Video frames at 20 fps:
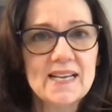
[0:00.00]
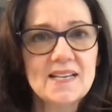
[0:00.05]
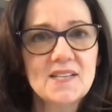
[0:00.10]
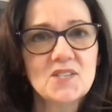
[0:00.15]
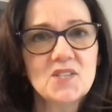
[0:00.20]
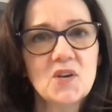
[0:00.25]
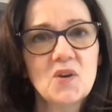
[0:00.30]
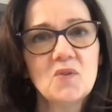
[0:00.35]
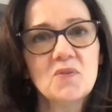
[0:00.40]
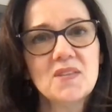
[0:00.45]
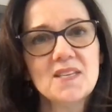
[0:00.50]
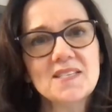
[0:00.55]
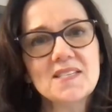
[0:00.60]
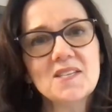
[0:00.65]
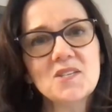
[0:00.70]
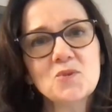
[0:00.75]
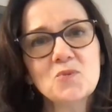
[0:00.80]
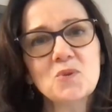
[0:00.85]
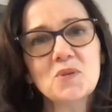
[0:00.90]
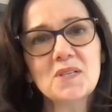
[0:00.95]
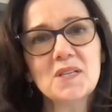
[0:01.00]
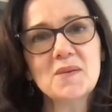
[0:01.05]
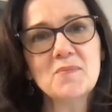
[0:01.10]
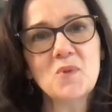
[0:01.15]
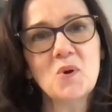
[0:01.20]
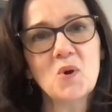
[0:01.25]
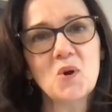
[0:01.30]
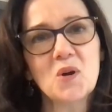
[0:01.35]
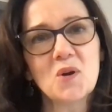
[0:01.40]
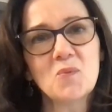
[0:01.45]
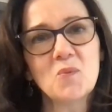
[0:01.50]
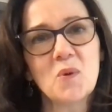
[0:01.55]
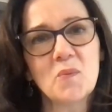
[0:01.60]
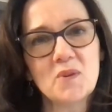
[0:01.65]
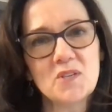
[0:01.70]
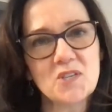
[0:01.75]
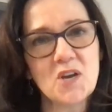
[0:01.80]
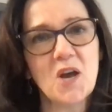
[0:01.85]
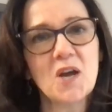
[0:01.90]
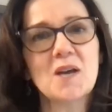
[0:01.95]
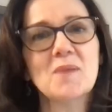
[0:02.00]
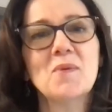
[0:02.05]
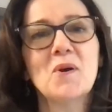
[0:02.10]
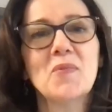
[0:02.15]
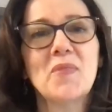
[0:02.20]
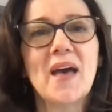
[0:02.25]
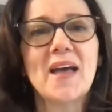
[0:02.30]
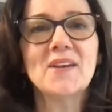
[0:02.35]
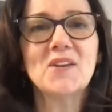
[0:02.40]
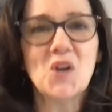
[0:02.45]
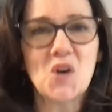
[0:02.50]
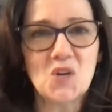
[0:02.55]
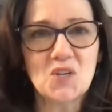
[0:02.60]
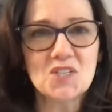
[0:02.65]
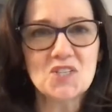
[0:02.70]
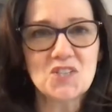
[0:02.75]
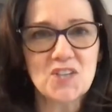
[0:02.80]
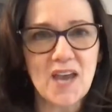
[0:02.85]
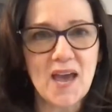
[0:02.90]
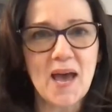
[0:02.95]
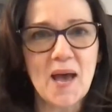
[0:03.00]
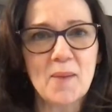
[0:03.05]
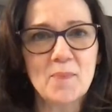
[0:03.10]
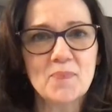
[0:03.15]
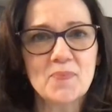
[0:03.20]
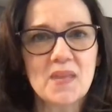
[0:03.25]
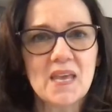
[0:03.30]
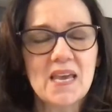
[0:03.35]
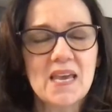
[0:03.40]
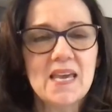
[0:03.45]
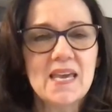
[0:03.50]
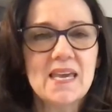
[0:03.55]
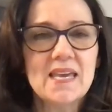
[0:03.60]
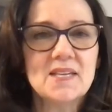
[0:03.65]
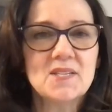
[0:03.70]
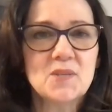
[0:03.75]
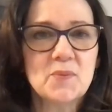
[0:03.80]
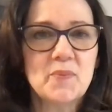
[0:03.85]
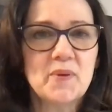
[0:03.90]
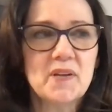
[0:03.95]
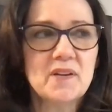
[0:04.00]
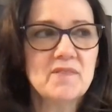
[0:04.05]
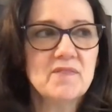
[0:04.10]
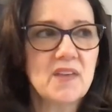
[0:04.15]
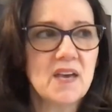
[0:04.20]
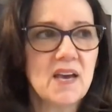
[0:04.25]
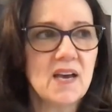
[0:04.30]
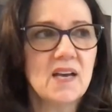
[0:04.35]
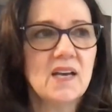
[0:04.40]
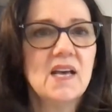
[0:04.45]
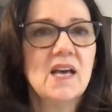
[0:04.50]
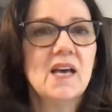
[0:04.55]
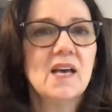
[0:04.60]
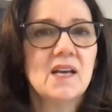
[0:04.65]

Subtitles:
So this is really more, when we talk about that knowledge gap, is a bit of the,